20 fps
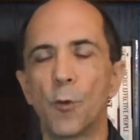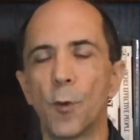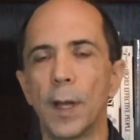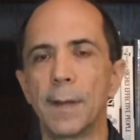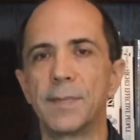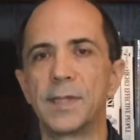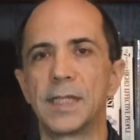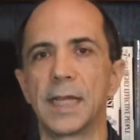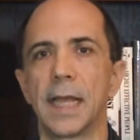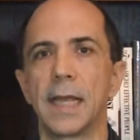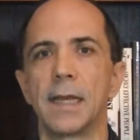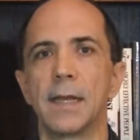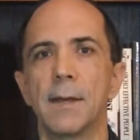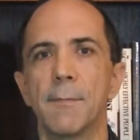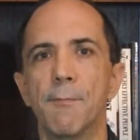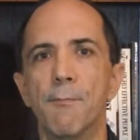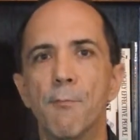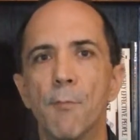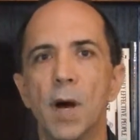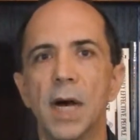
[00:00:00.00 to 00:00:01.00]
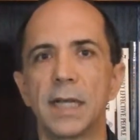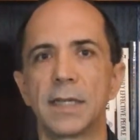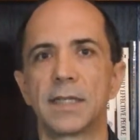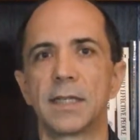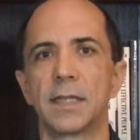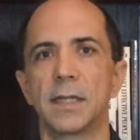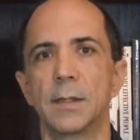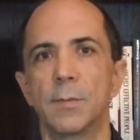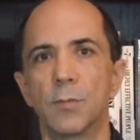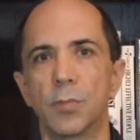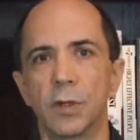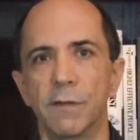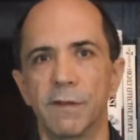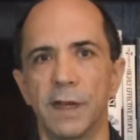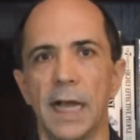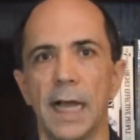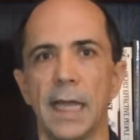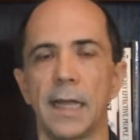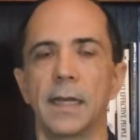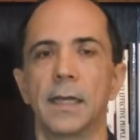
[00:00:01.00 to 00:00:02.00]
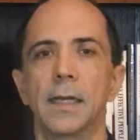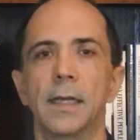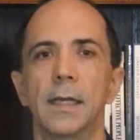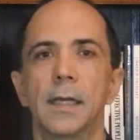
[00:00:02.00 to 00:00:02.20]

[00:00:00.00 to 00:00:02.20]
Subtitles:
website must provide.